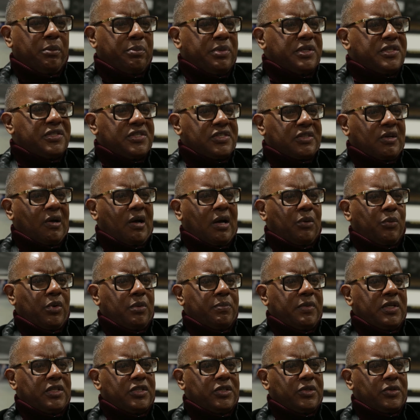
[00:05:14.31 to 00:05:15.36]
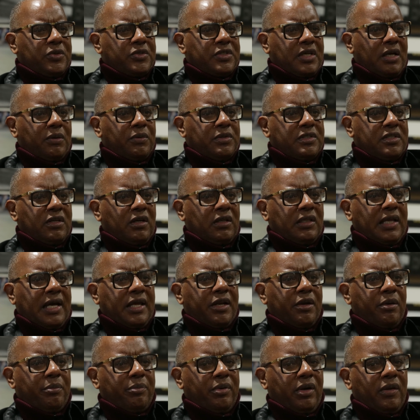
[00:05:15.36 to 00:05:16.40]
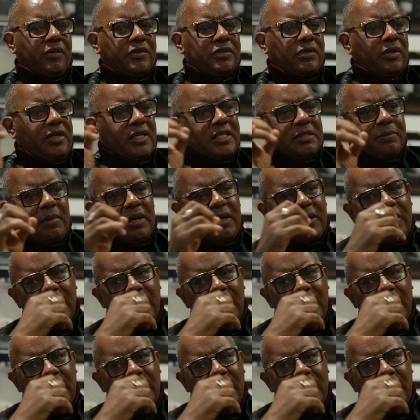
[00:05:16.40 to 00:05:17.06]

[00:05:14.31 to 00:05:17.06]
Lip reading: a business card with me too. So I would tell a lot of the brothers, here's my